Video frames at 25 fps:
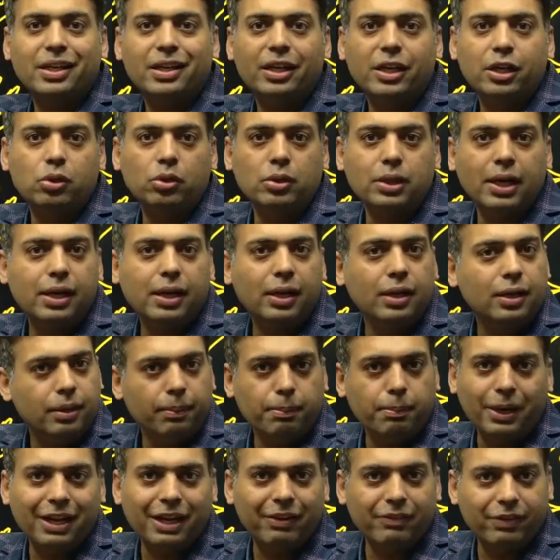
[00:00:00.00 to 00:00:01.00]
send it to the
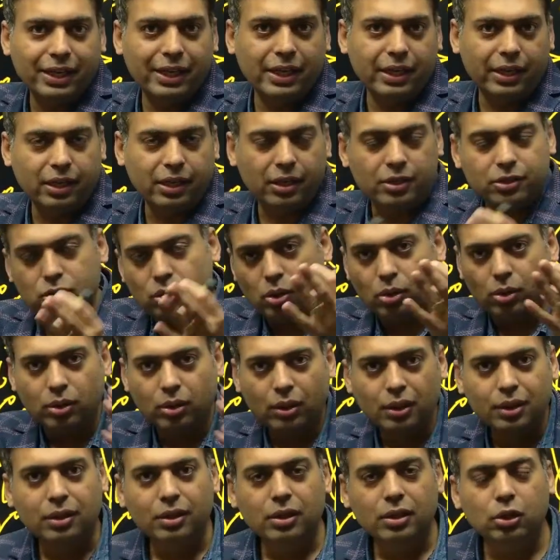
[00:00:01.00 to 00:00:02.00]
private daycare.
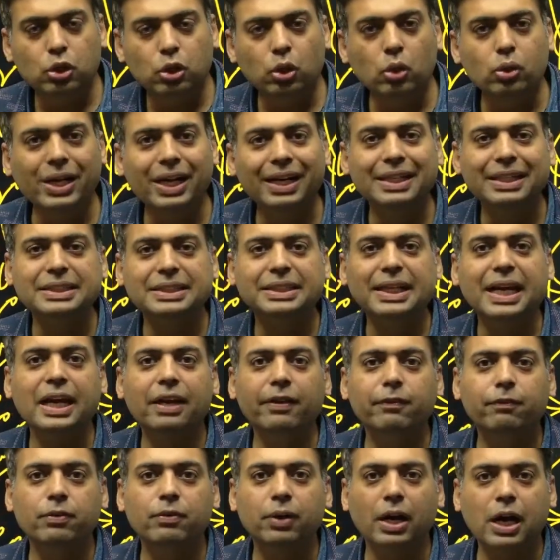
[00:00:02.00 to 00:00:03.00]
So you can
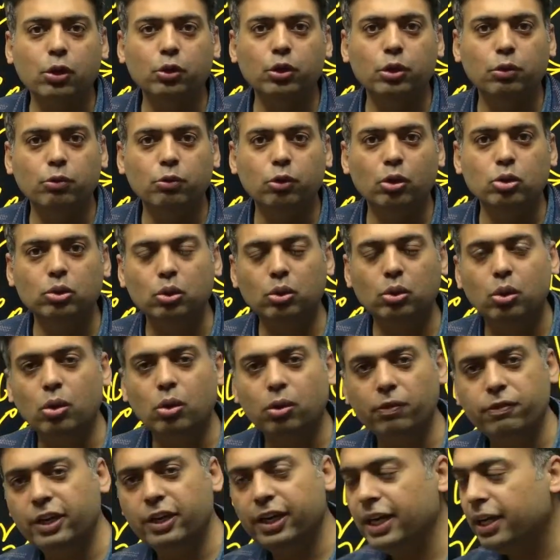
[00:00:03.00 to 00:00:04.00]
decide how you want to
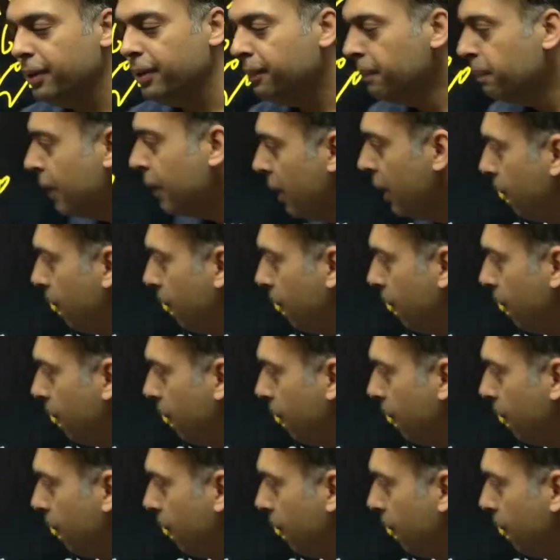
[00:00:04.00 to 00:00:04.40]
go for it,